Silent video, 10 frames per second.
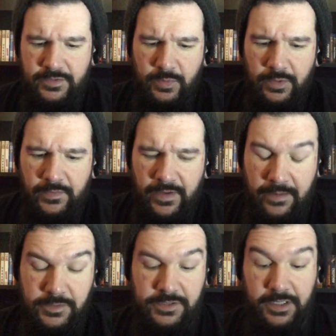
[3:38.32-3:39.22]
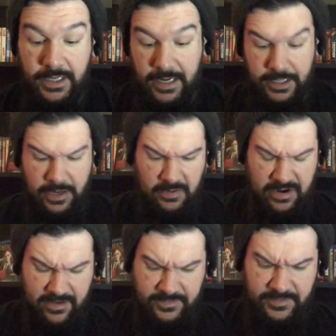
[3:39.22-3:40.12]
sort of. I'm just going to kind of go
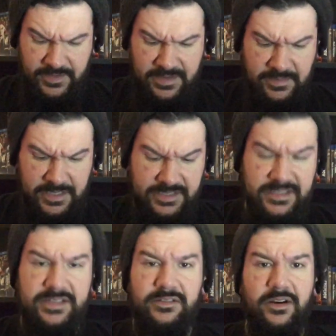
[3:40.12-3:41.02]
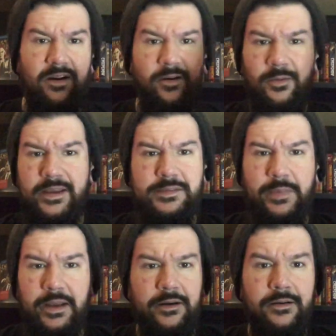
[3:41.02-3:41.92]
off of, because these are always
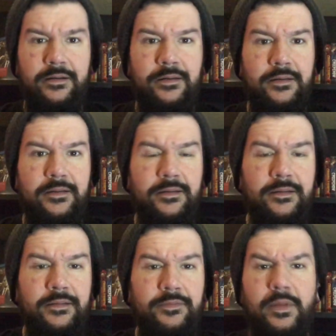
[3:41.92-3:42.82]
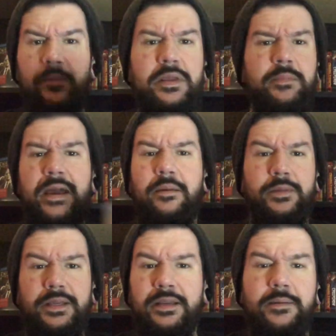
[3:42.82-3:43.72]
better than me
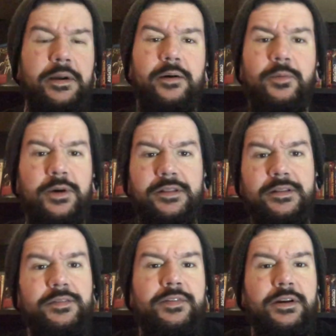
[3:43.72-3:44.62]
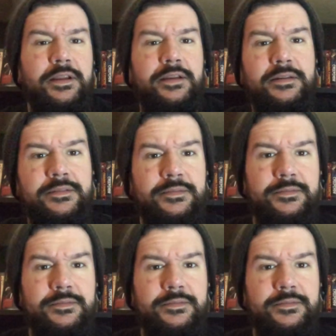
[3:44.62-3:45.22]
babbling about what the fucking